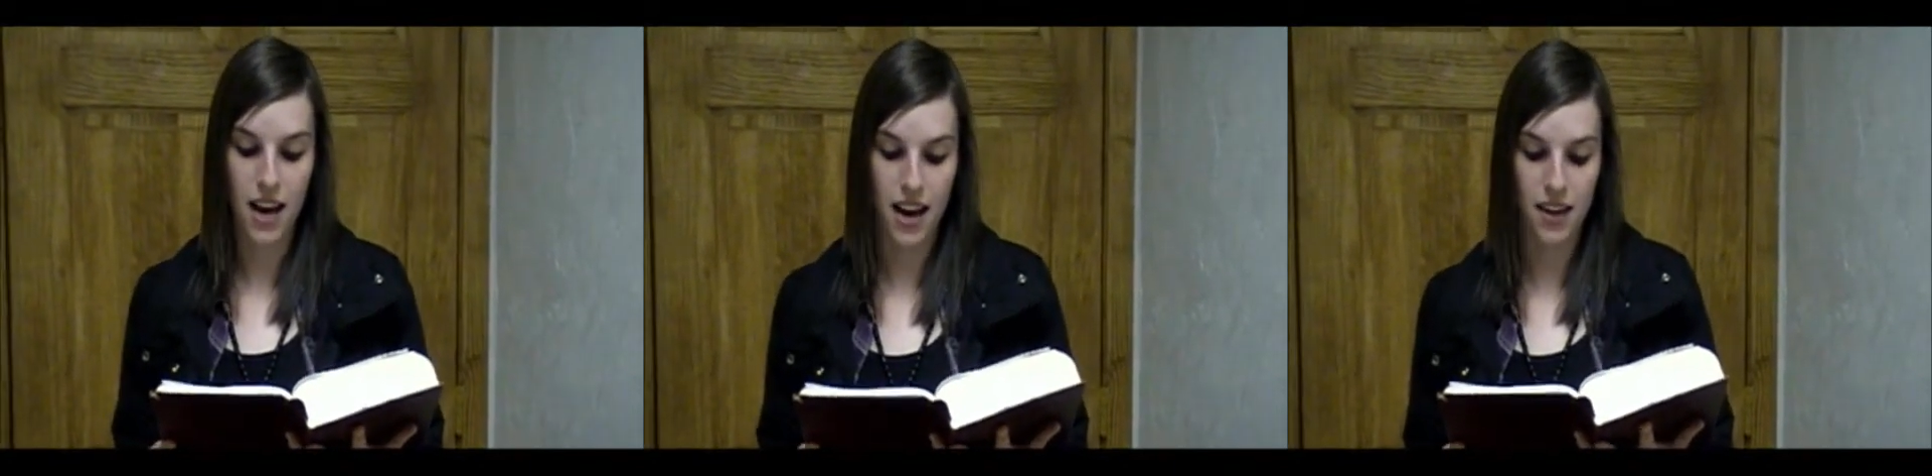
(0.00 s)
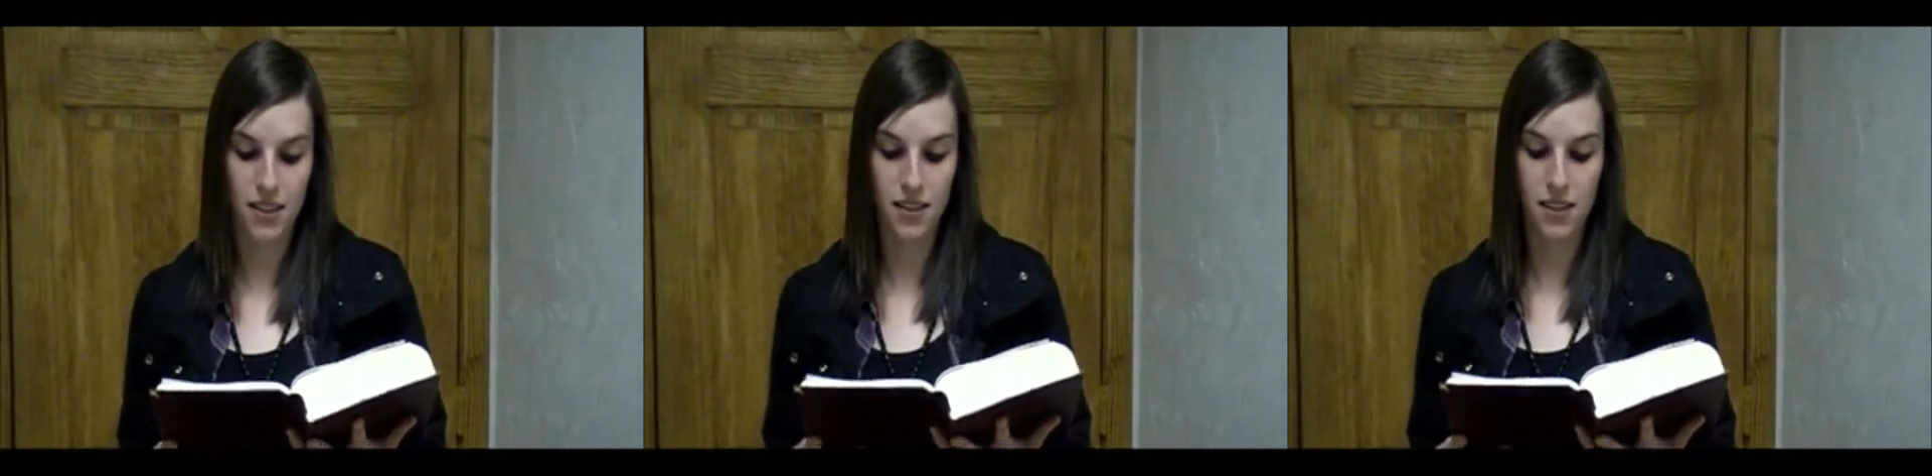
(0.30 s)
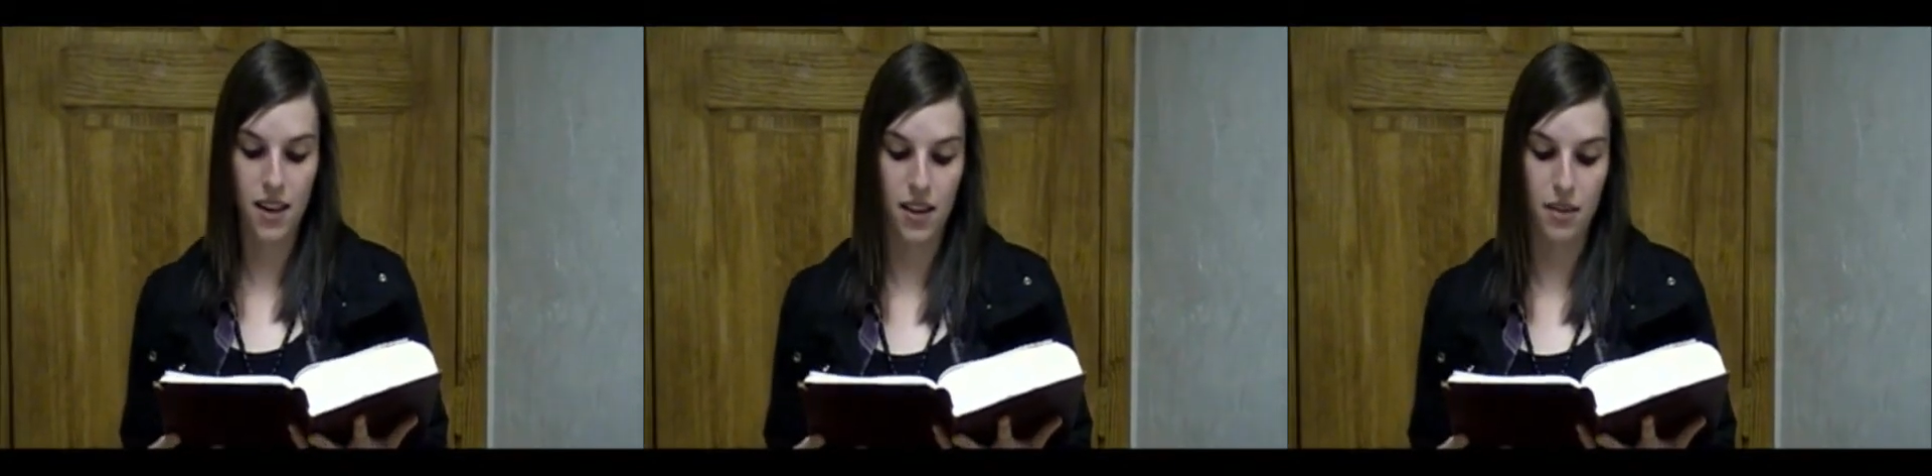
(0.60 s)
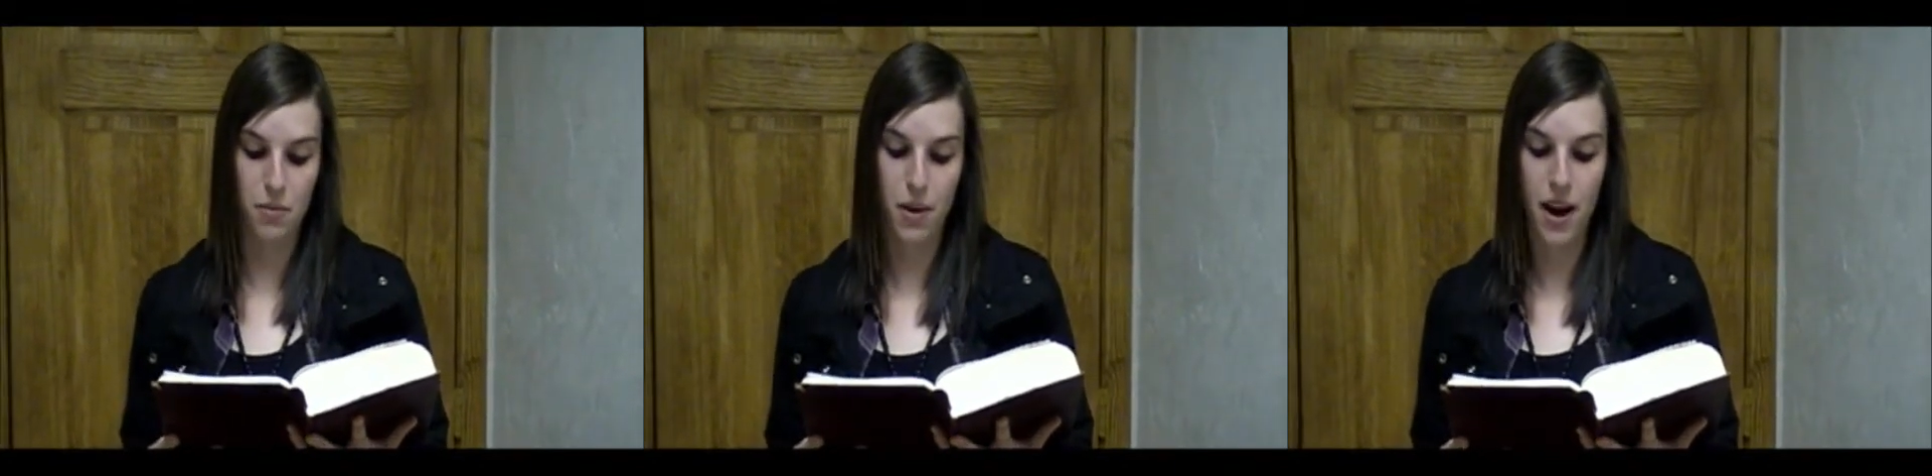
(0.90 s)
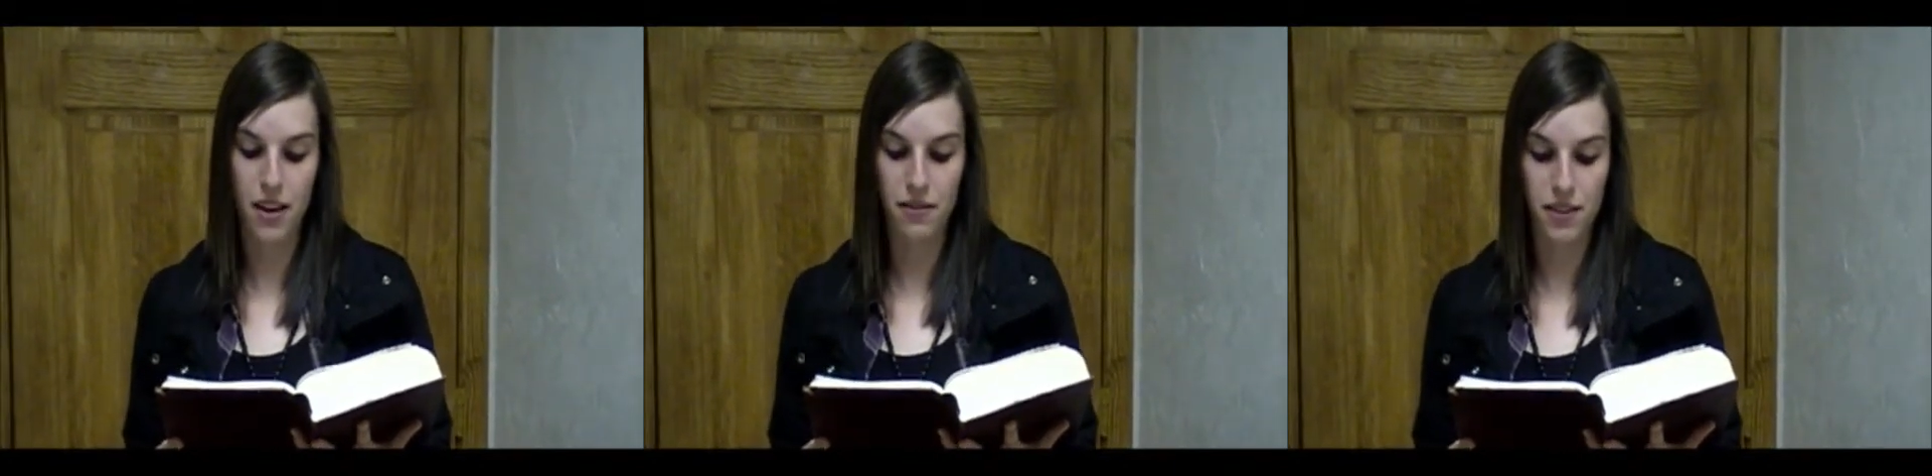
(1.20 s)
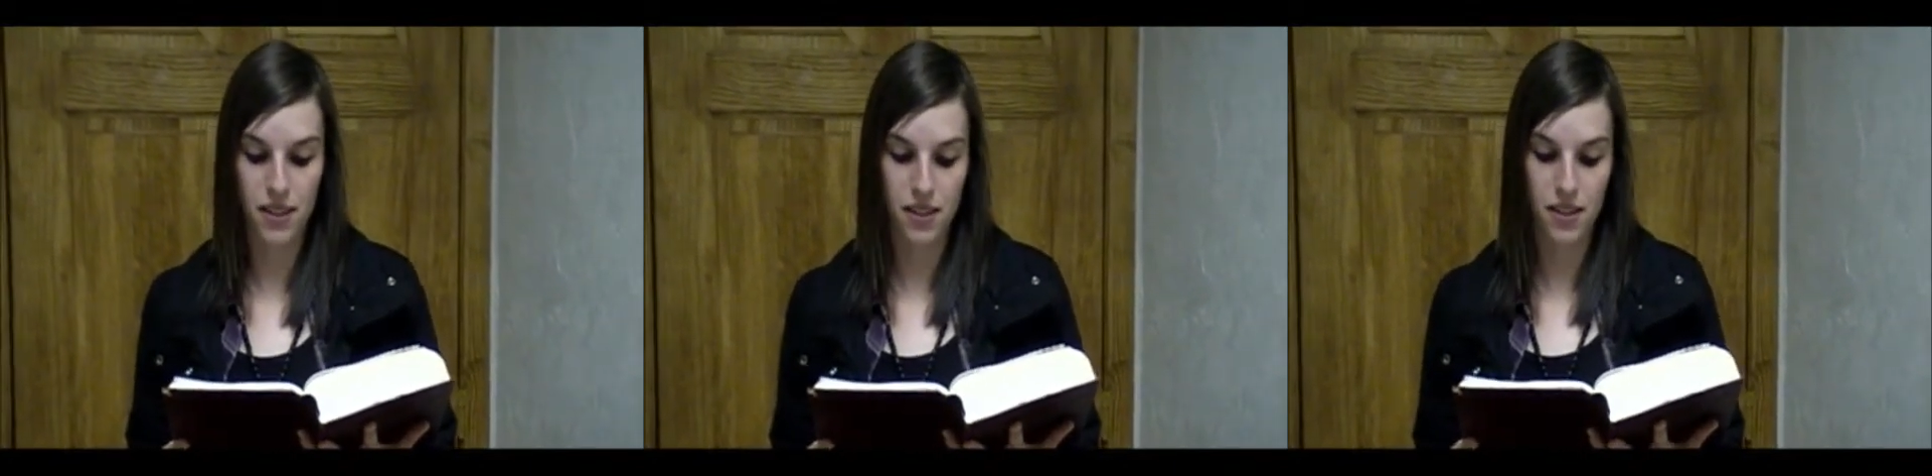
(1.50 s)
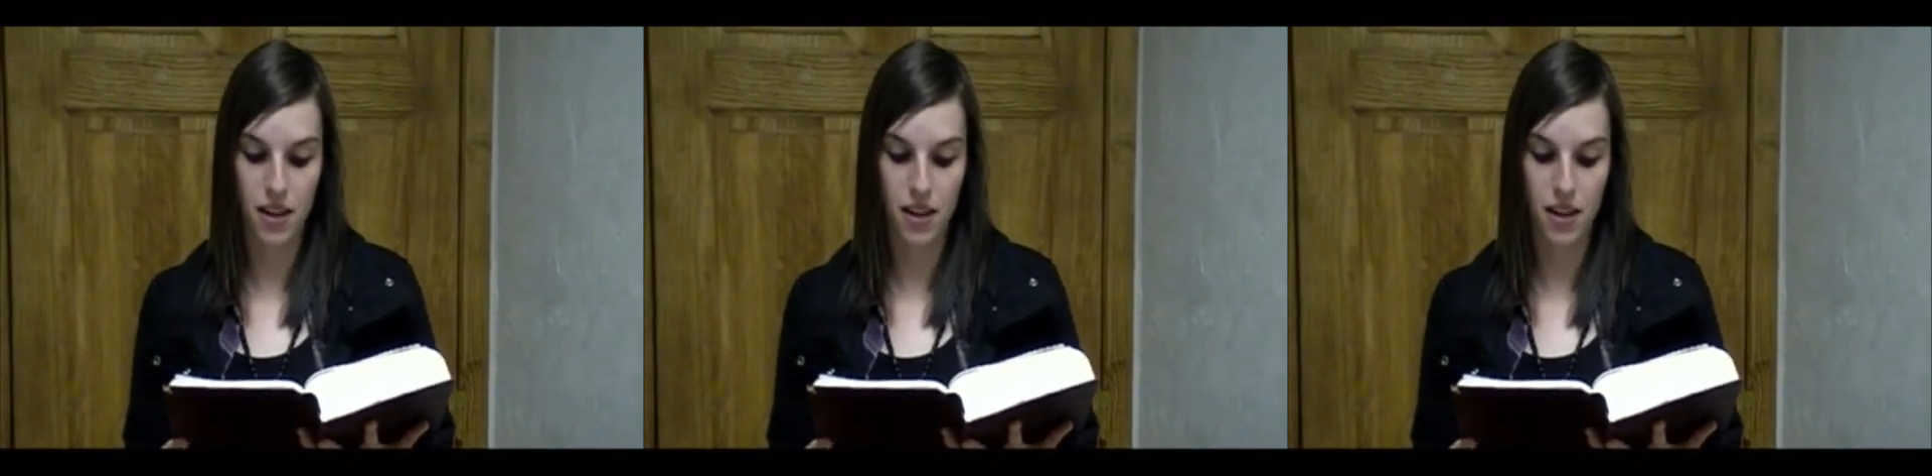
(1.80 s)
eyes and the pride of, his,